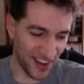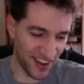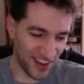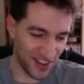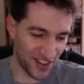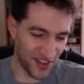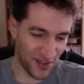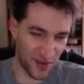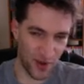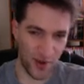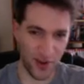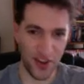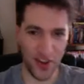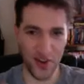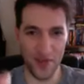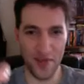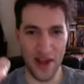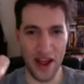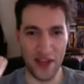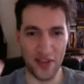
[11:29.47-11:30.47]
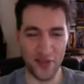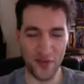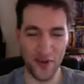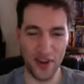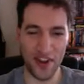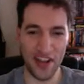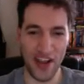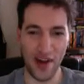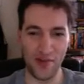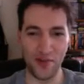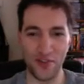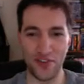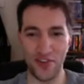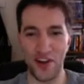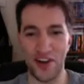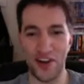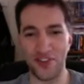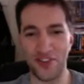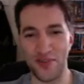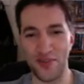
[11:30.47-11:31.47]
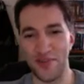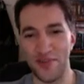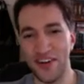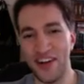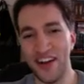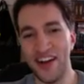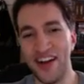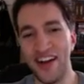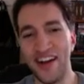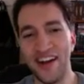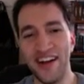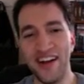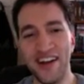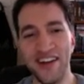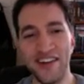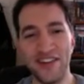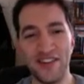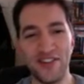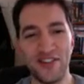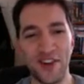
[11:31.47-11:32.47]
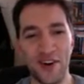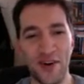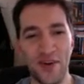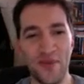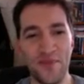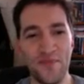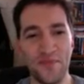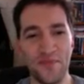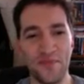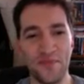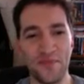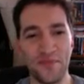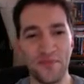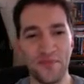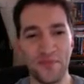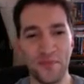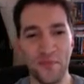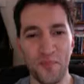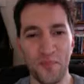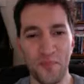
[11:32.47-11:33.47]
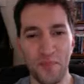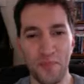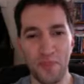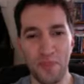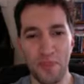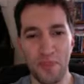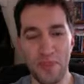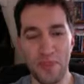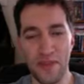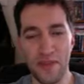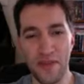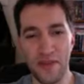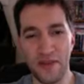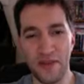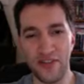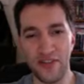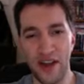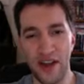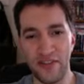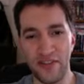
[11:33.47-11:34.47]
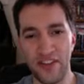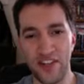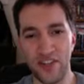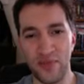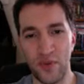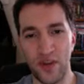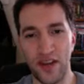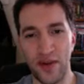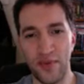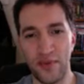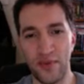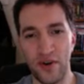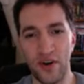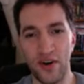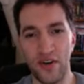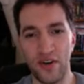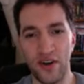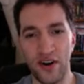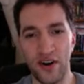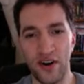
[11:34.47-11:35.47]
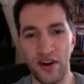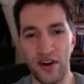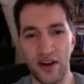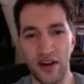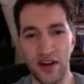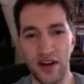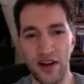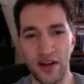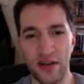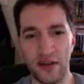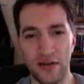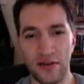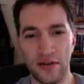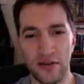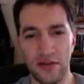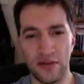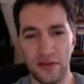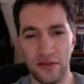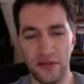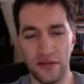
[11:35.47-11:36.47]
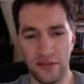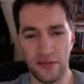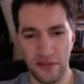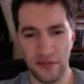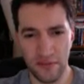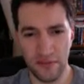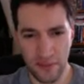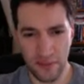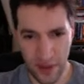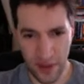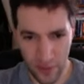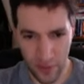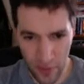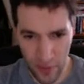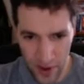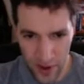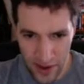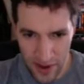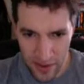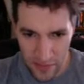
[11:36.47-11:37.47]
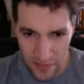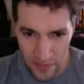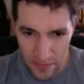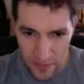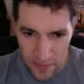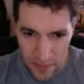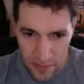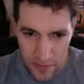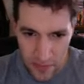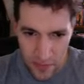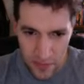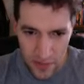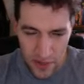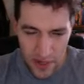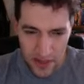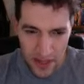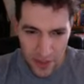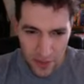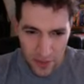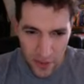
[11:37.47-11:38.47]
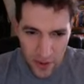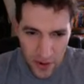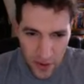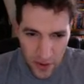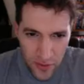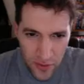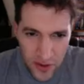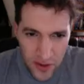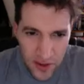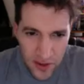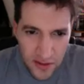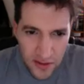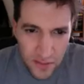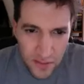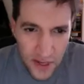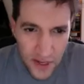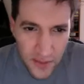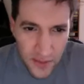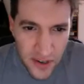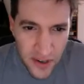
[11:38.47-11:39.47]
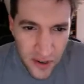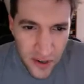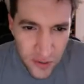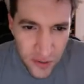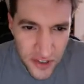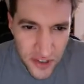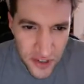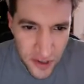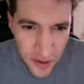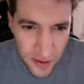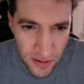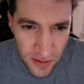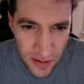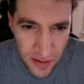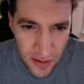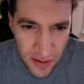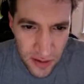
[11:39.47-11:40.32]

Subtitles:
Screw you, Matt. 3 count was awesome. So after this, we come to our wait, are we at that point already? Look at my notes here.